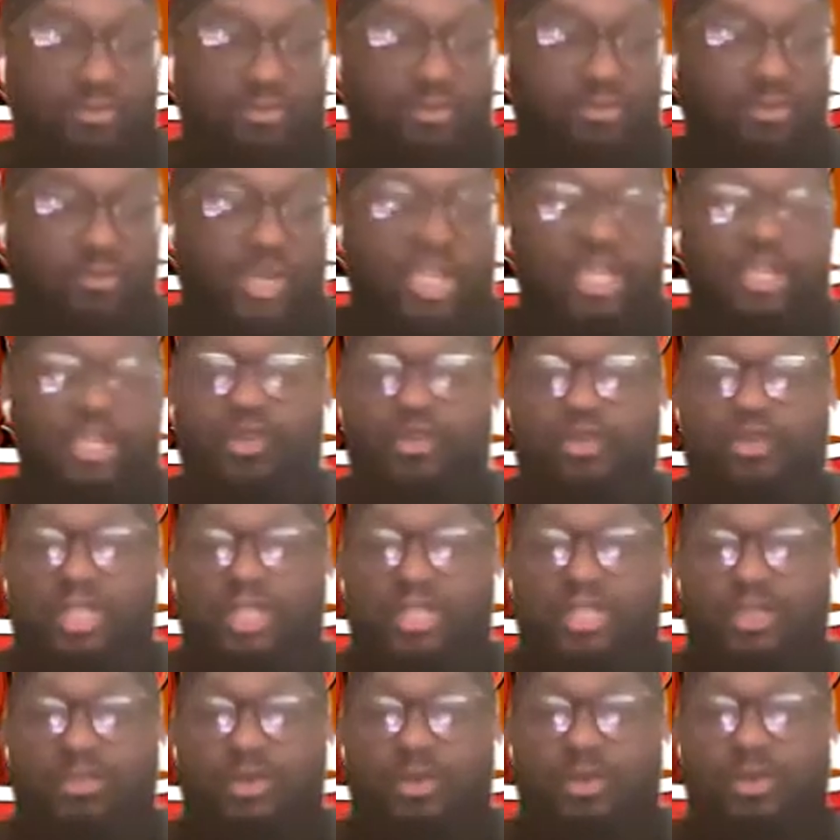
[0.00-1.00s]
We knew
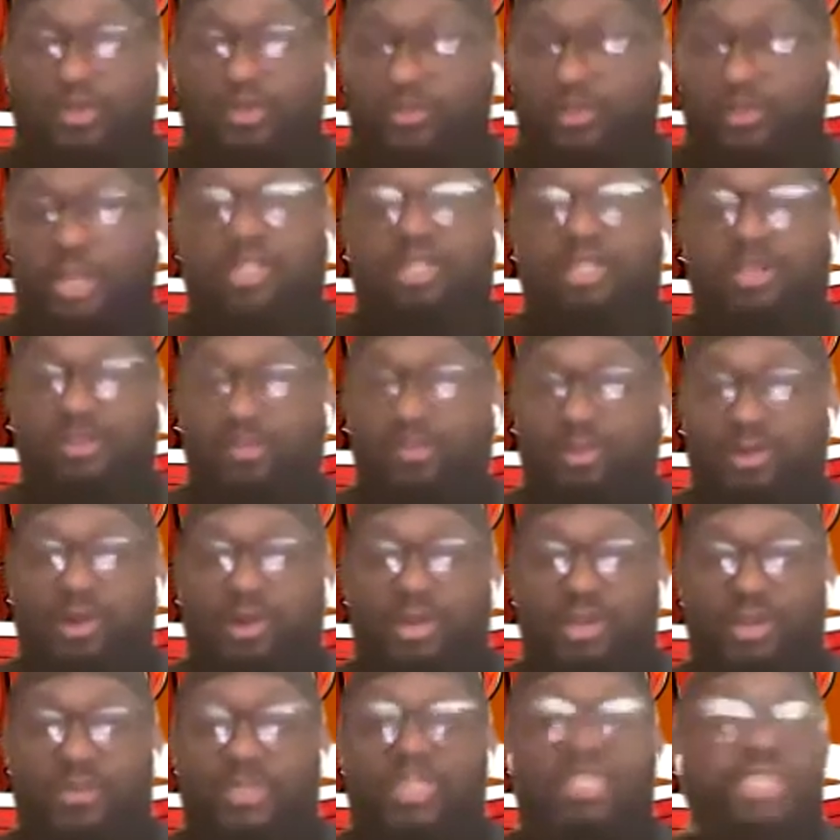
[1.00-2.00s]
this. We was first to the
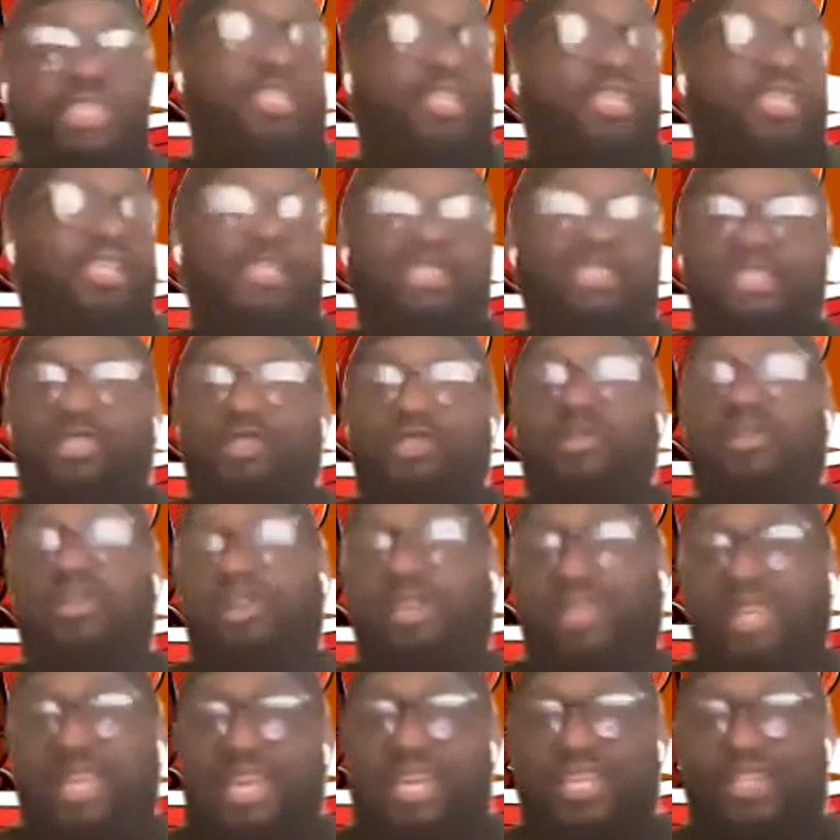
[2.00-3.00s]
party. We said this on
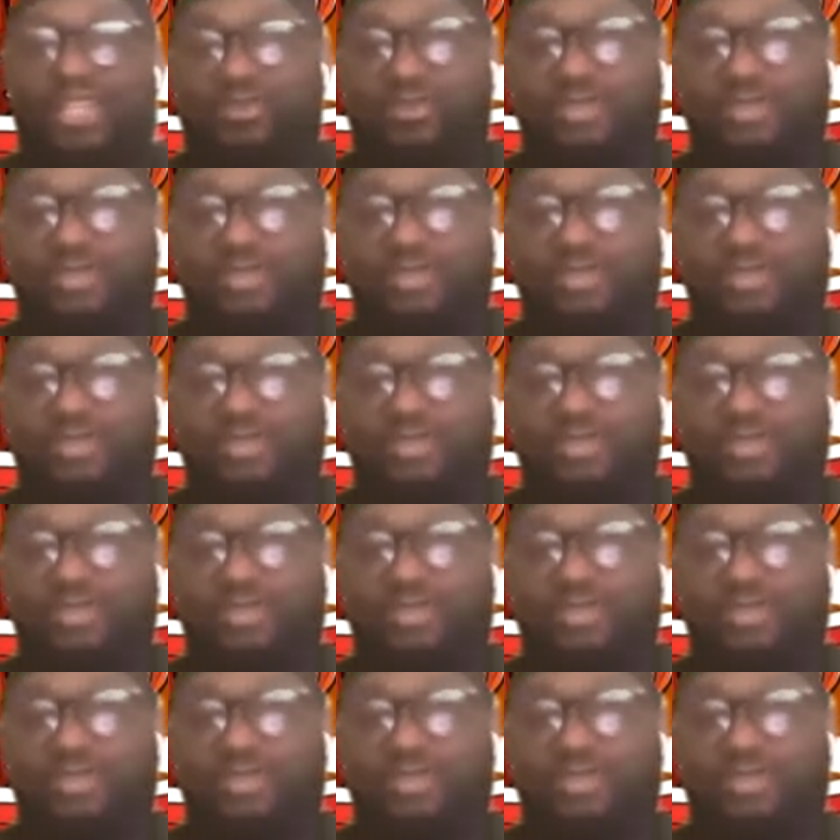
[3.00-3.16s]
our last